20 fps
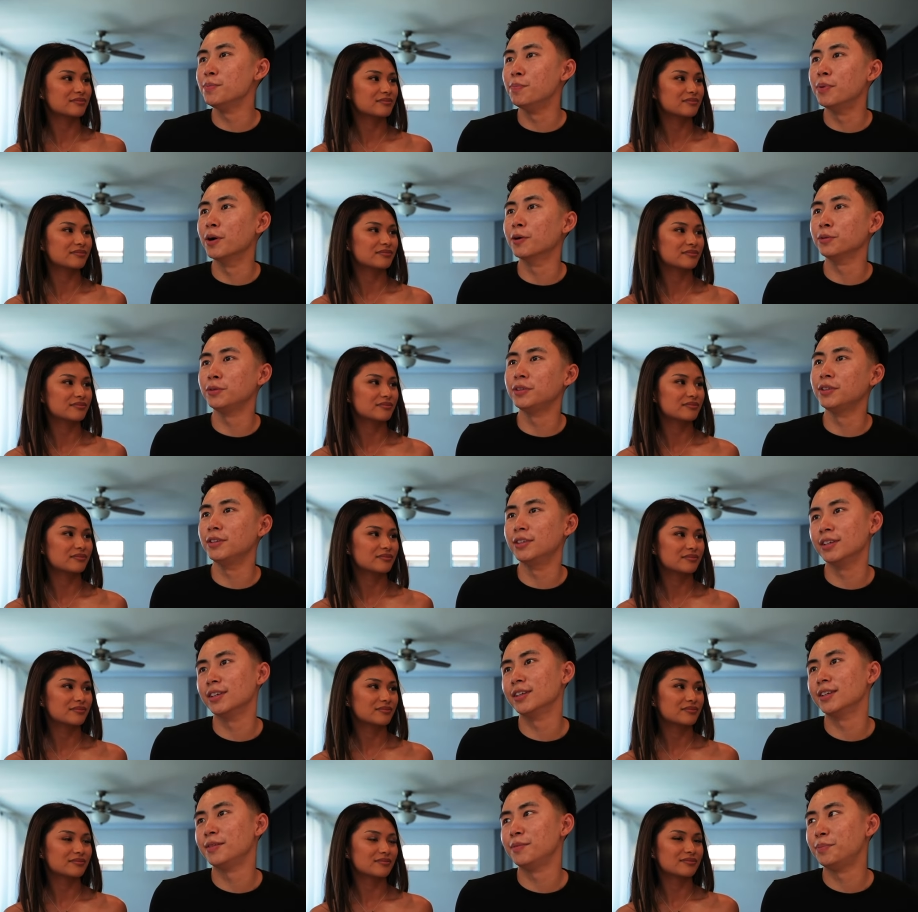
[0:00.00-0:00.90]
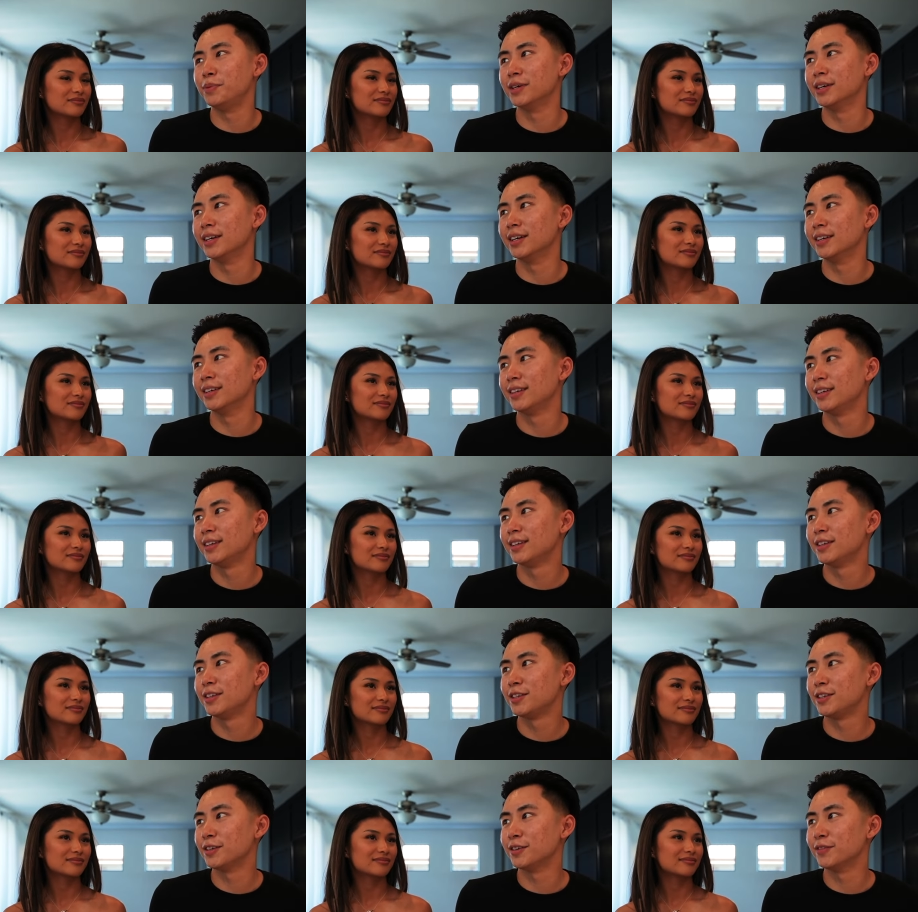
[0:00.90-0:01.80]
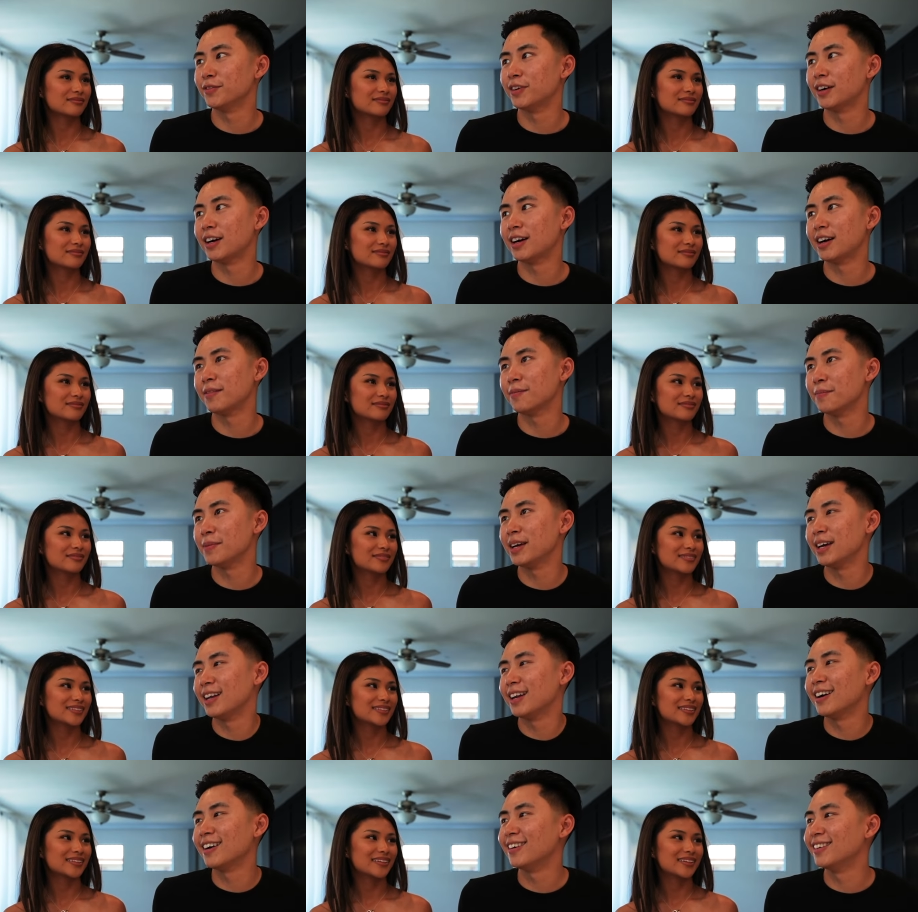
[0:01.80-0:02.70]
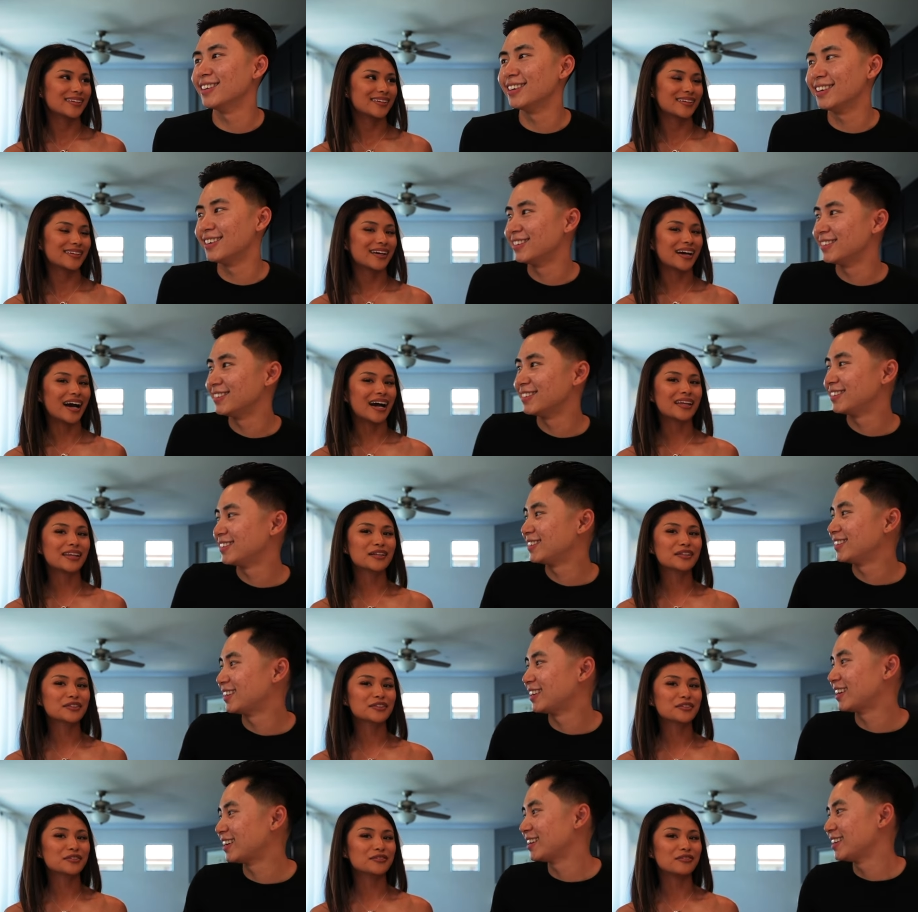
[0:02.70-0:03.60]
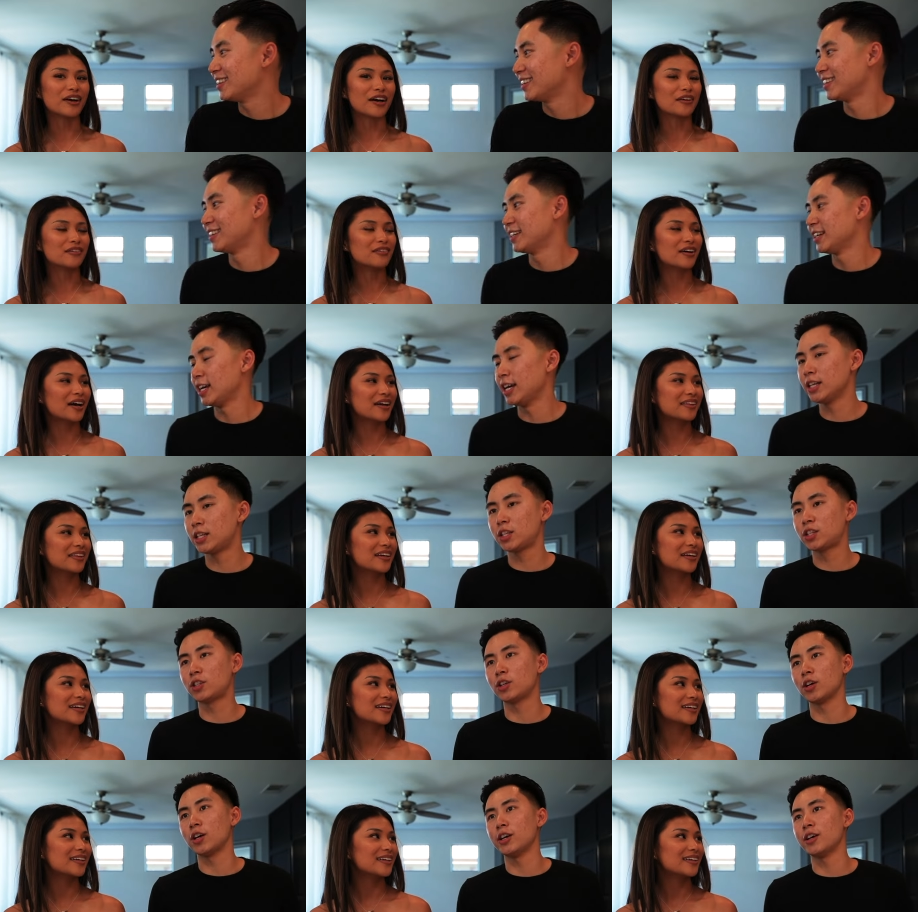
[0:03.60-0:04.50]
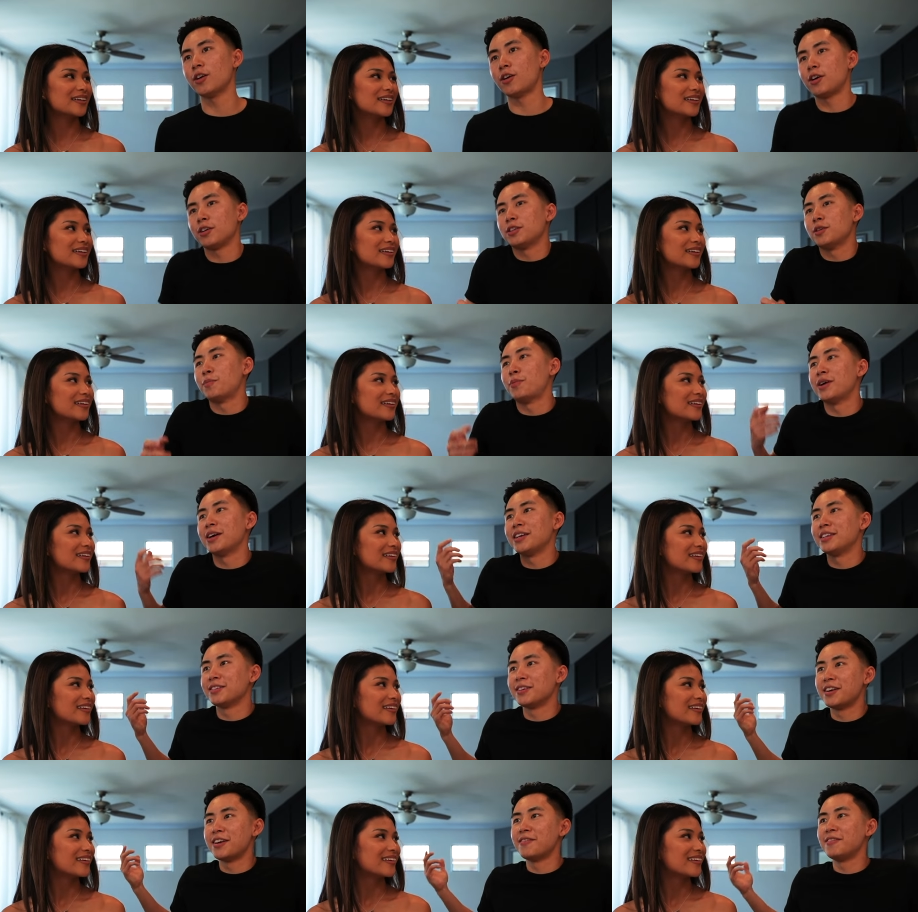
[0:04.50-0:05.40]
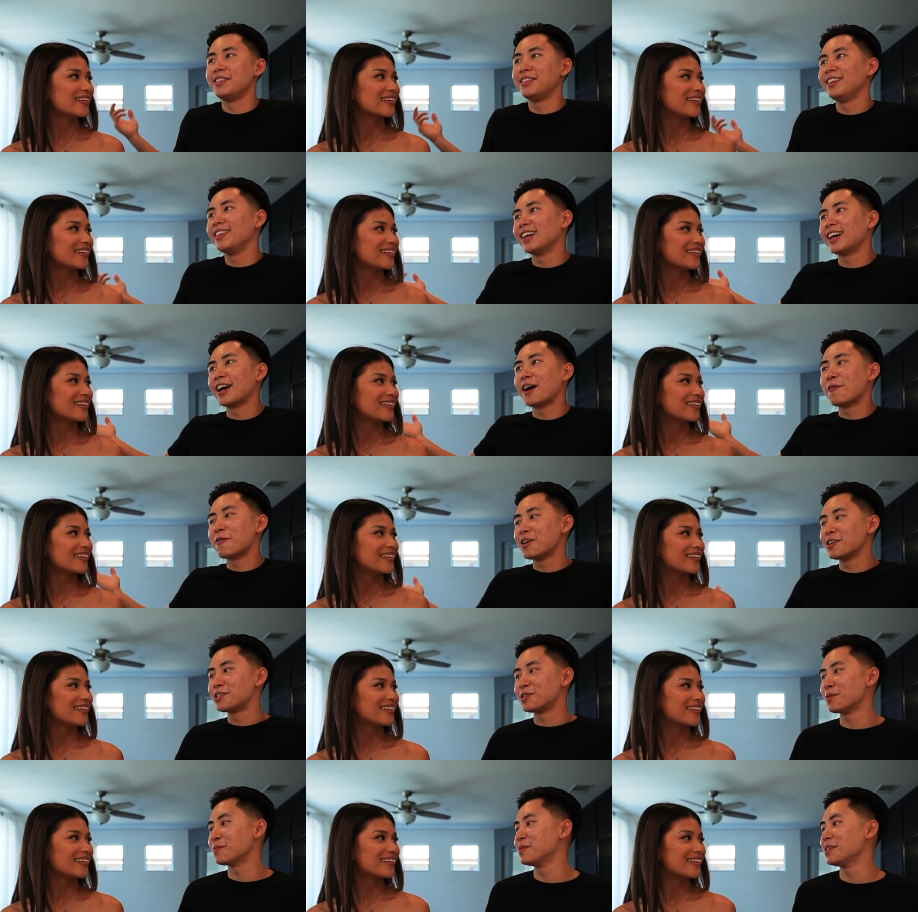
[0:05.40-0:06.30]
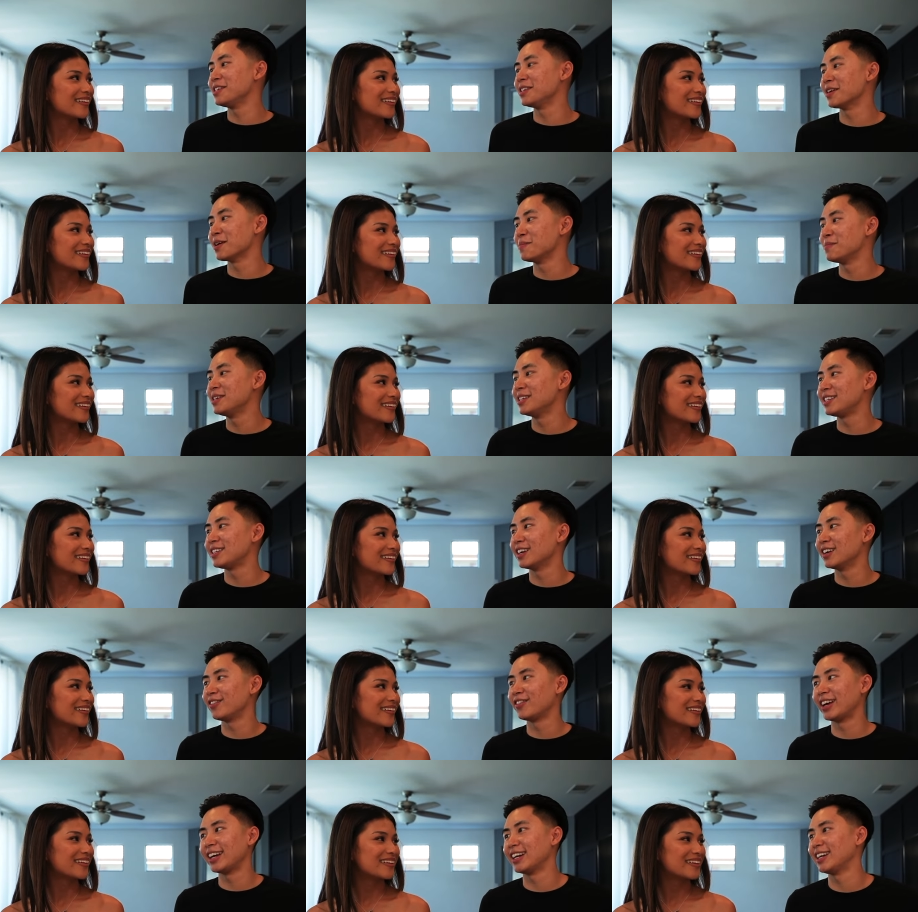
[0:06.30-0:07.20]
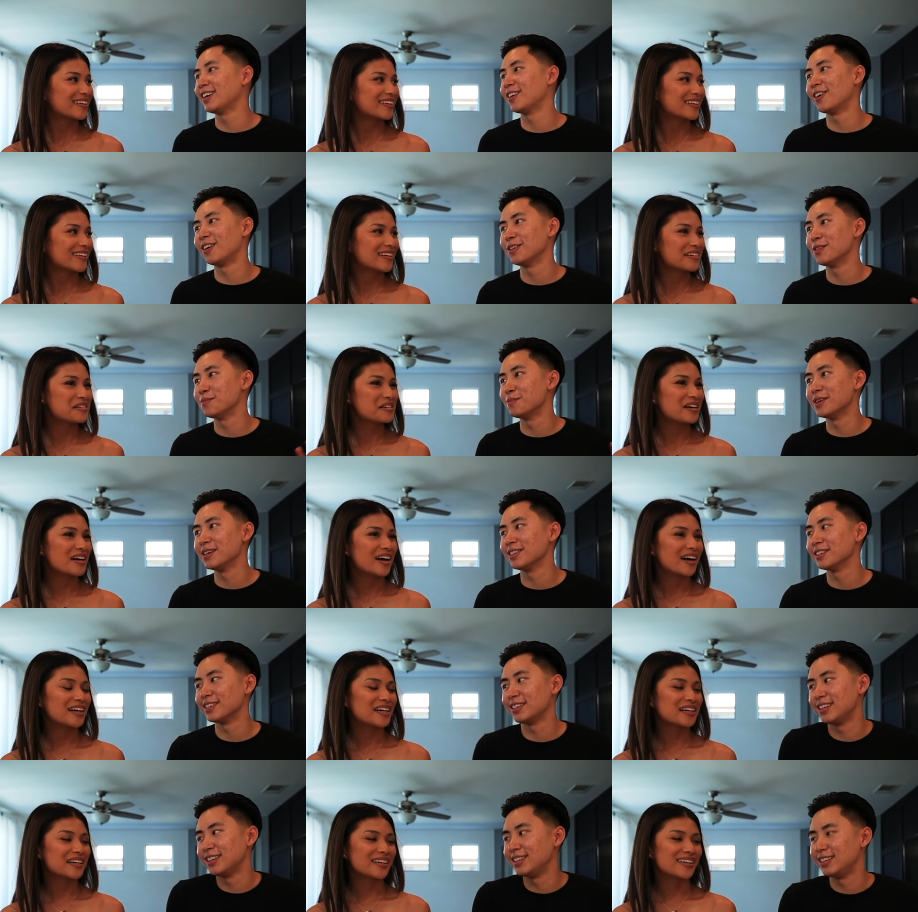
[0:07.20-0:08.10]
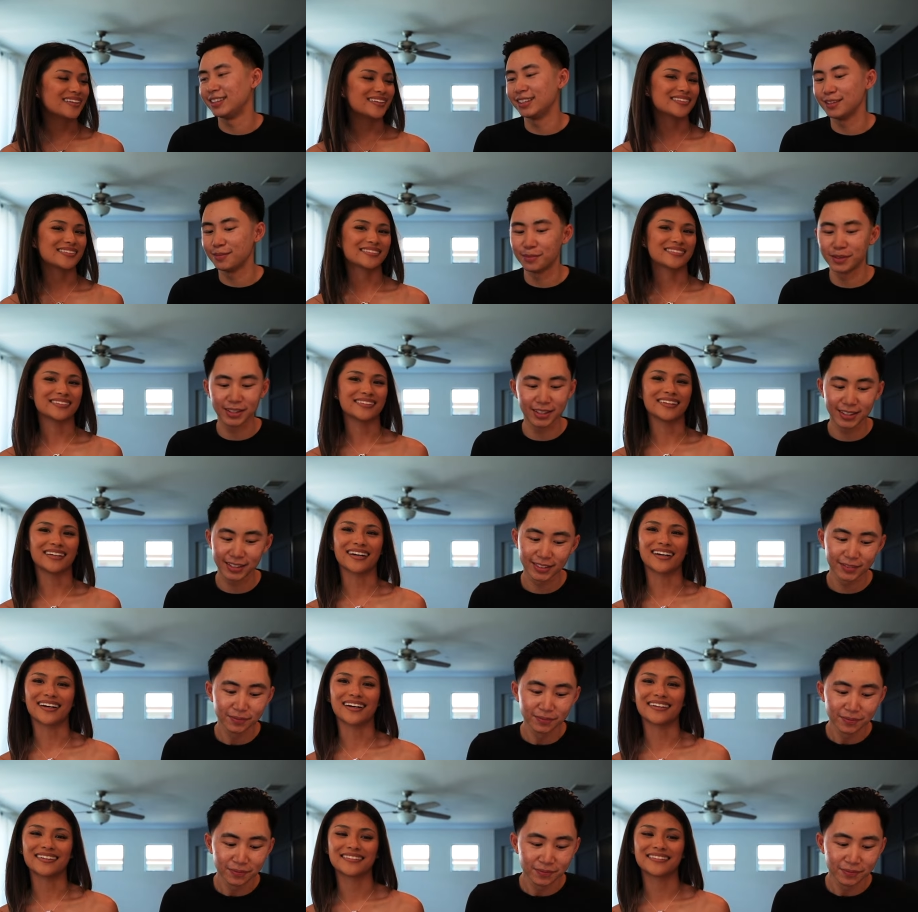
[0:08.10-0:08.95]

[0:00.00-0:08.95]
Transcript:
Speaker 1: both good, but survive, man, I don't know.
Speaker 2: I think survive,
Speaker 1: I it's, think so, it all depends on everything. Like I watch so many zombie stuff, like it all depends on anything, but
Speaker 2: yeah.